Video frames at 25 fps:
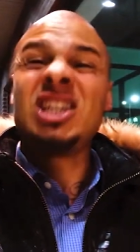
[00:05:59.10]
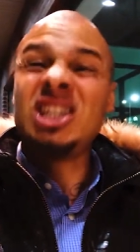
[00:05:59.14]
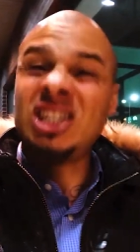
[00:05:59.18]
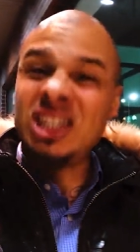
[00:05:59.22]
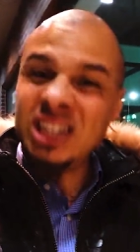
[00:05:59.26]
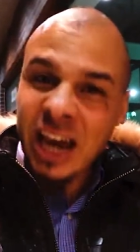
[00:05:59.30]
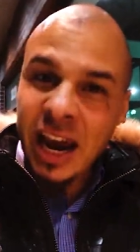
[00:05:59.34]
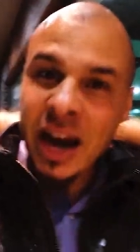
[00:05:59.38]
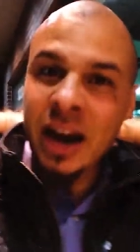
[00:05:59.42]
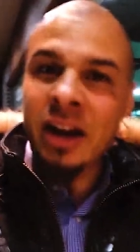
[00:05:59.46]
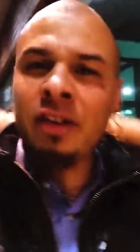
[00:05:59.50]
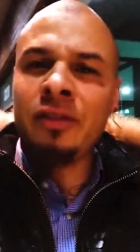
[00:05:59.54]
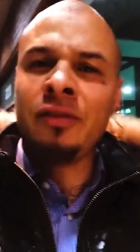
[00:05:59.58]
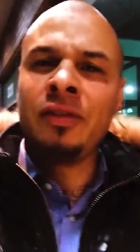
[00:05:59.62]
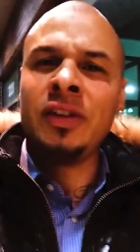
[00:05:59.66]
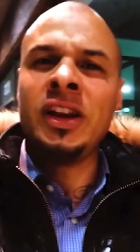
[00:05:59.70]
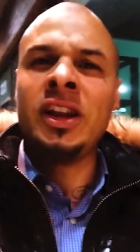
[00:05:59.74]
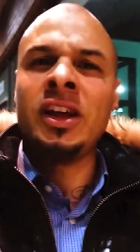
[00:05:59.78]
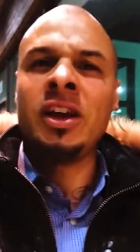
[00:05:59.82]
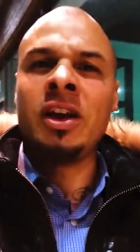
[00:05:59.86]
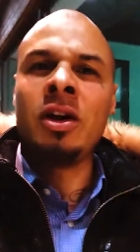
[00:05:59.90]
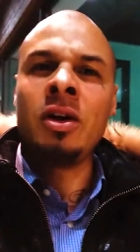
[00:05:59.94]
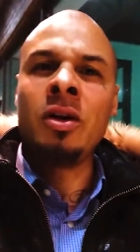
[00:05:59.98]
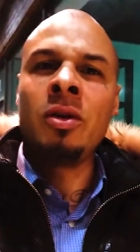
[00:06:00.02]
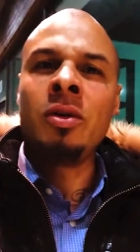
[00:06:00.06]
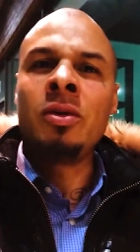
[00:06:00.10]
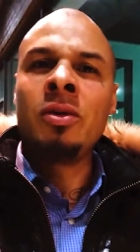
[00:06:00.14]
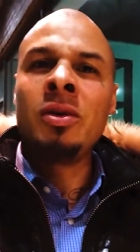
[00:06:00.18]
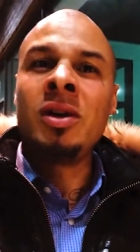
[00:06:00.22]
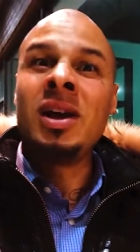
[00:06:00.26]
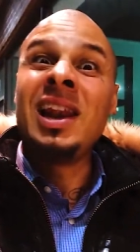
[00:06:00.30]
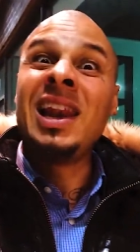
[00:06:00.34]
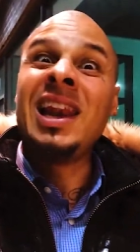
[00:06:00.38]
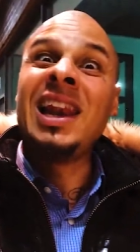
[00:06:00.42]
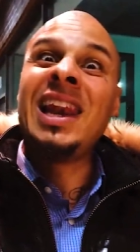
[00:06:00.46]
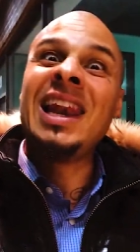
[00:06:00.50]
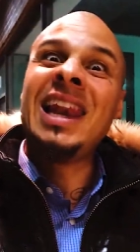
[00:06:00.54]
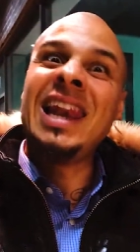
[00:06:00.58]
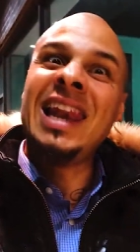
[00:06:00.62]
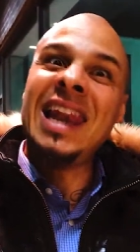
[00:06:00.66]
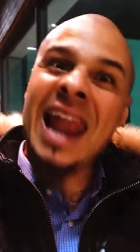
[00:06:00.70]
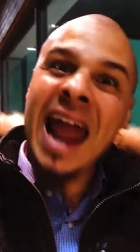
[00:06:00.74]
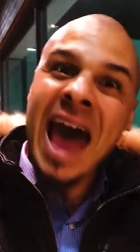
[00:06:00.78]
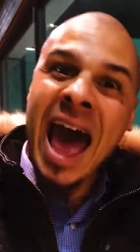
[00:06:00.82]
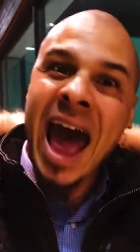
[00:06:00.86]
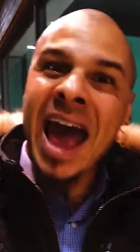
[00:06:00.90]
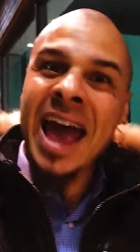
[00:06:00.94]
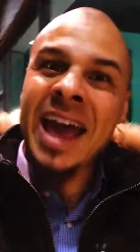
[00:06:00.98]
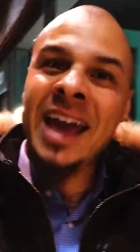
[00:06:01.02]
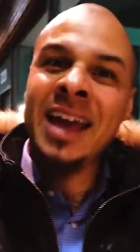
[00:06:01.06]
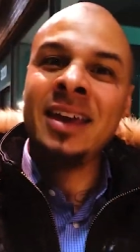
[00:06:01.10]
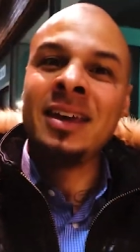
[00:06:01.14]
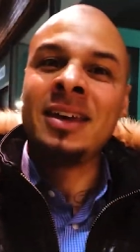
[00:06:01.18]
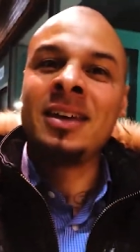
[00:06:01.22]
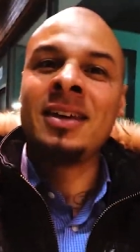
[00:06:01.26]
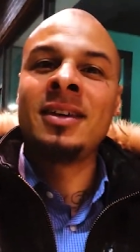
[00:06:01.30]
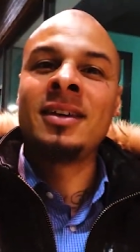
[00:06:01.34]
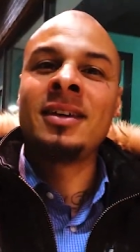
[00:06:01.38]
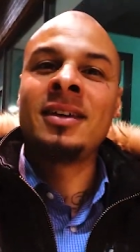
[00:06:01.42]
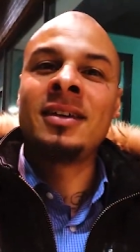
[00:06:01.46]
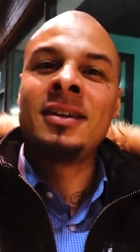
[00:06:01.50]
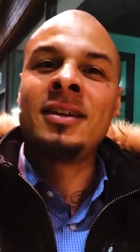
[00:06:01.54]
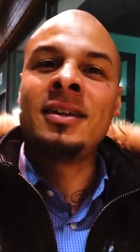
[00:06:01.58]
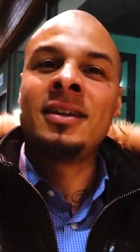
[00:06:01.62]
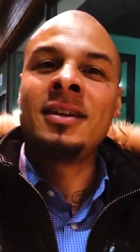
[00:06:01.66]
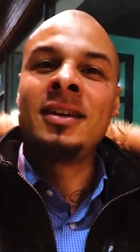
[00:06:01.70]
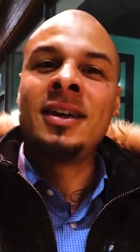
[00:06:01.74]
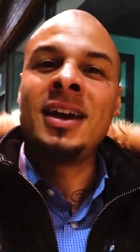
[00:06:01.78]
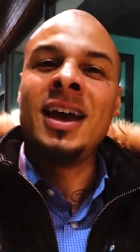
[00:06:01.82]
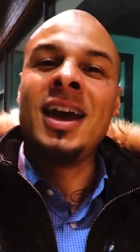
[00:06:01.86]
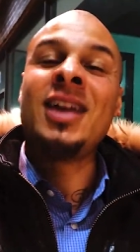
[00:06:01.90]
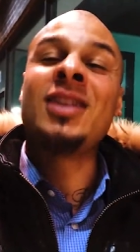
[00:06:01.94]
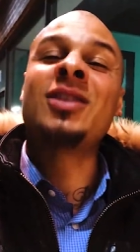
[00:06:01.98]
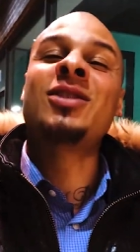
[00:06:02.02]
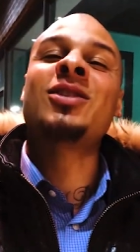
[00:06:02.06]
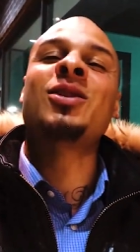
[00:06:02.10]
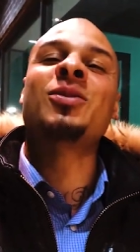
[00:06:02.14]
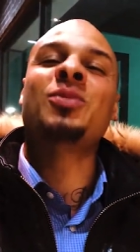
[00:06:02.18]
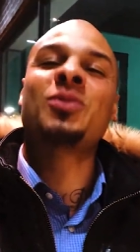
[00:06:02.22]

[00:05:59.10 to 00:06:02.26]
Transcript: share the video, like, and